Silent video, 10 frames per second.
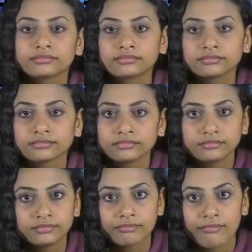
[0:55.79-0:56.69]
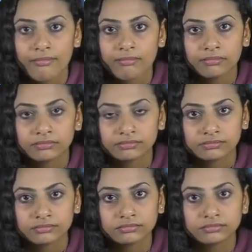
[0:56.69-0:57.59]

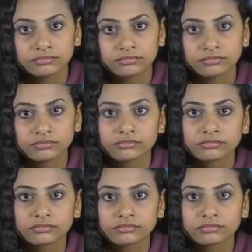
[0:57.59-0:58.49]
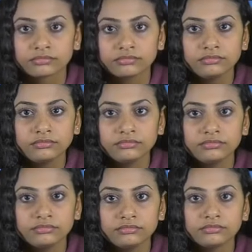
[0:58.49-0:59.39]

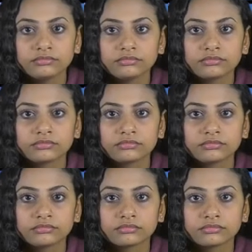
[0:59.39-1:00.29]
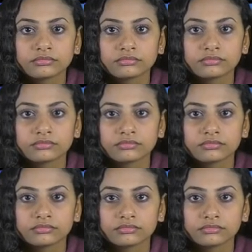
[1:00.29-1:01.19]

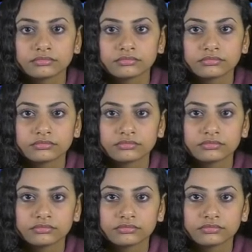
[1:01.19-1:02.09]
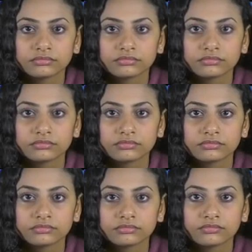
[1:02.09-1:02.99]
(silent)